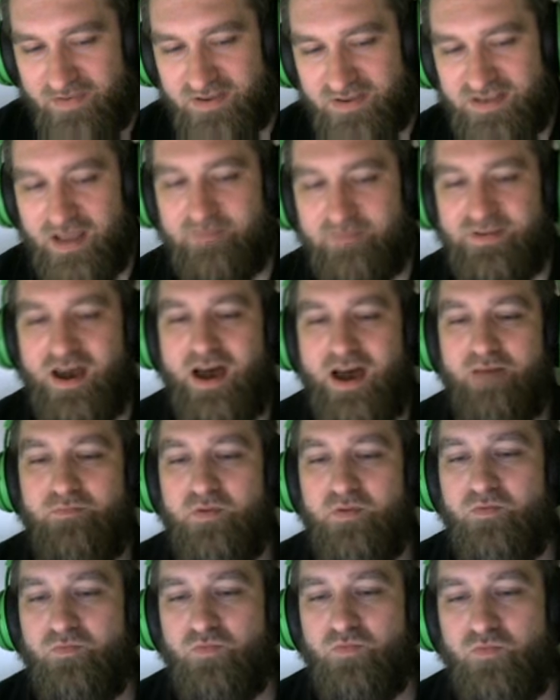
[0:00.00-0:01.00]
the same time,
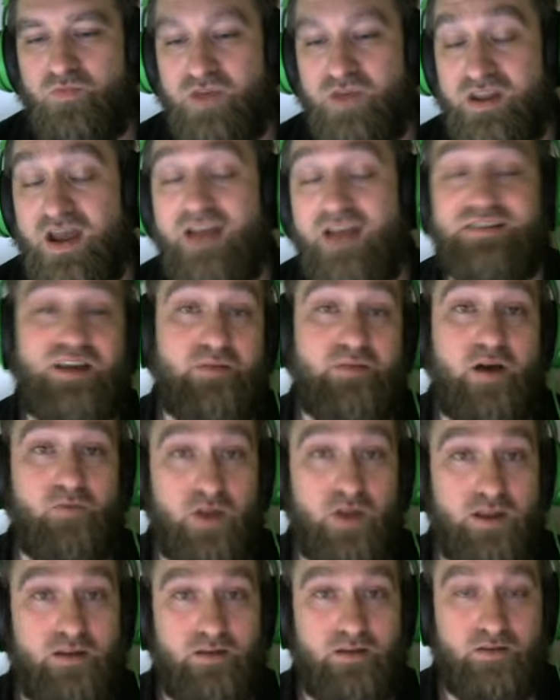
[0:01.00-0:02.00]
the nice thing about
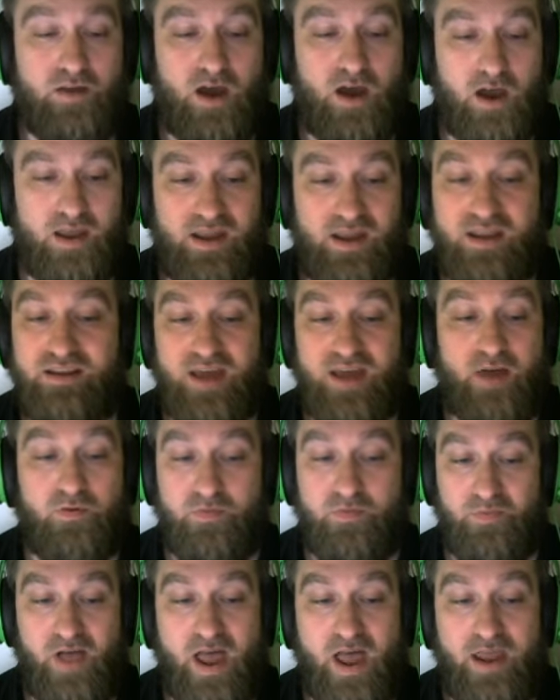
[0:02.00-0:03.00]
running uh, any deck
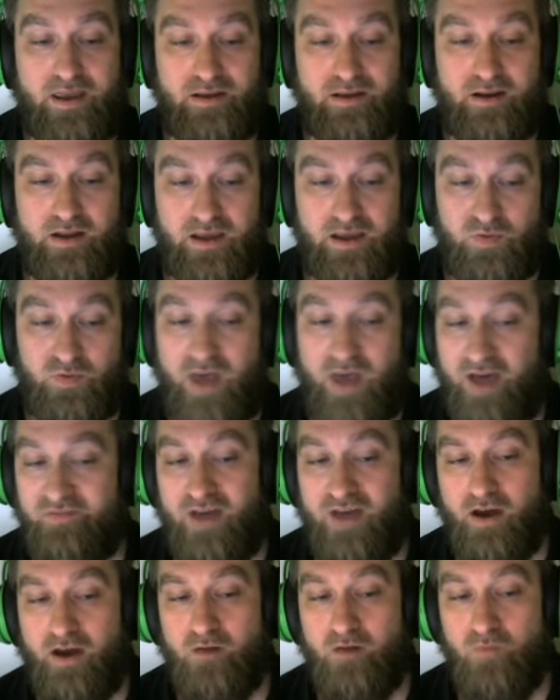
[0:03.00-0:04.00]
with black in it is we have
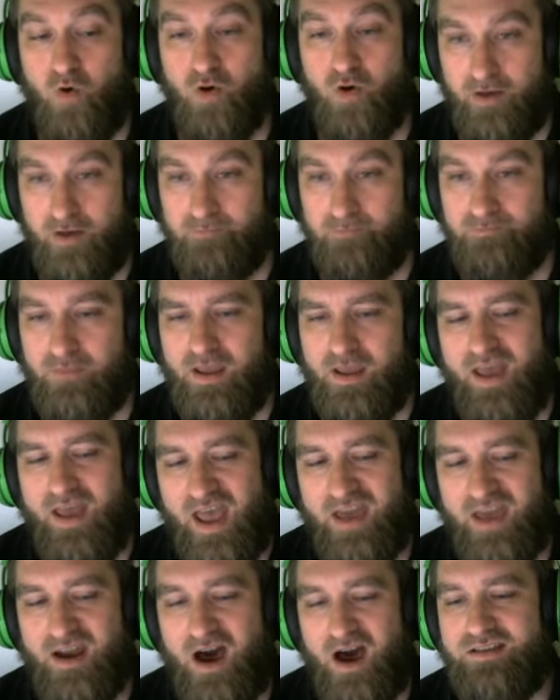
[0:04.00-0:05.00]
Gecko Moria.
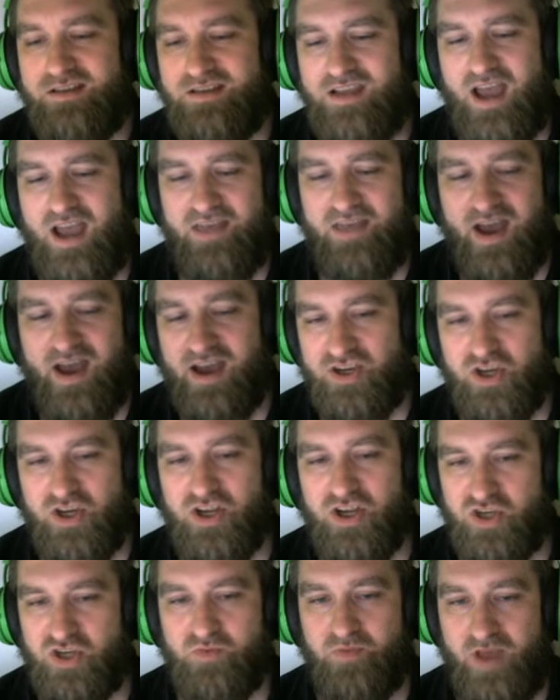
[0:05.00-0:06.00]
And honestly, I think I should
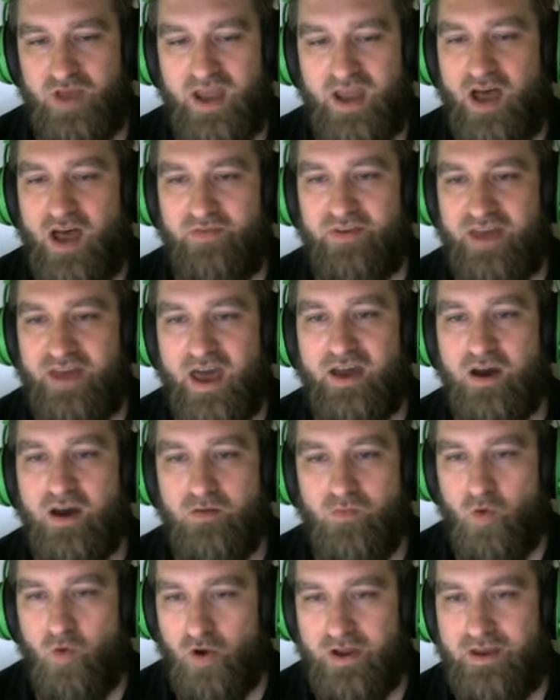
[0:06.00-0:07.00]
have just played out the Gecko
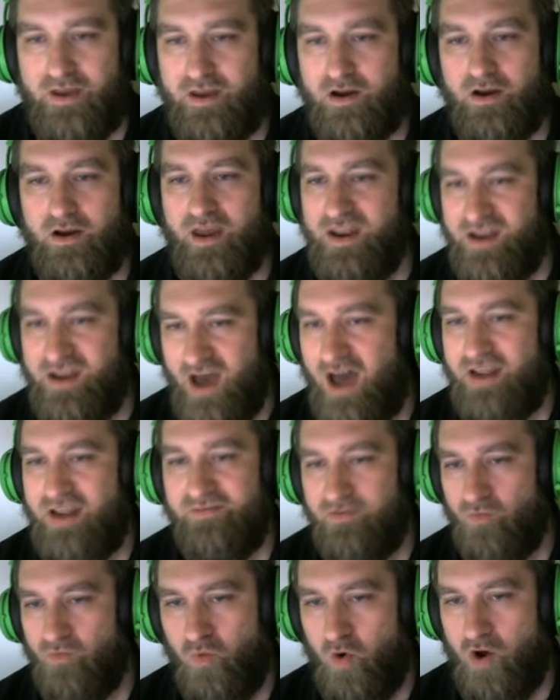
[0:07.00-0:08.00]
Moria here and not
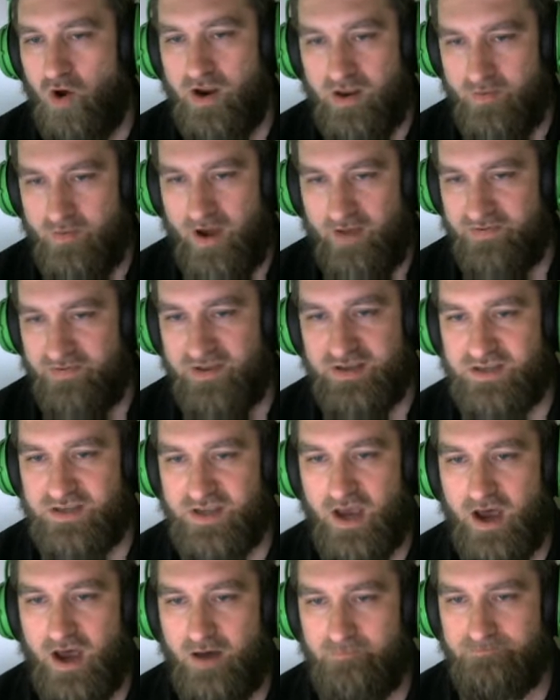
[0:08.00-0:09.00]
even worried about this
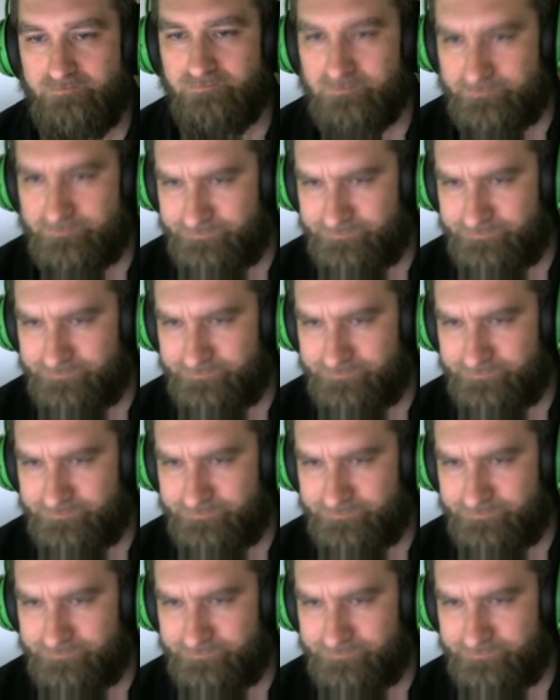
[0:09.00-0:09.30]
um,